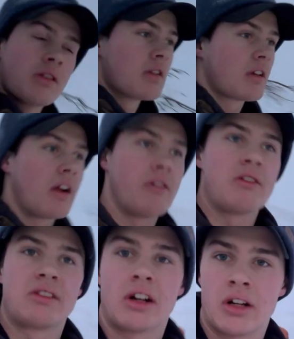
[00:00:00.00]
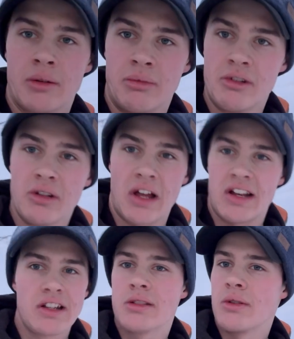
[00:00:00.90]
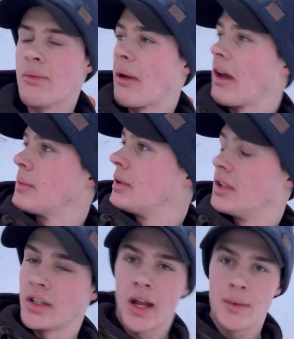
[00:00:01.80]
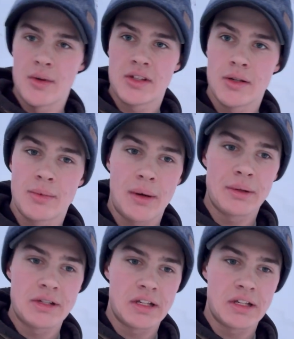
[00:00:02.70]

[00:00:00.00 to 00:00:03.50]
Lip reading: Kind of this darker blue light. It doesn't really pick up well on camera, so I'm probably just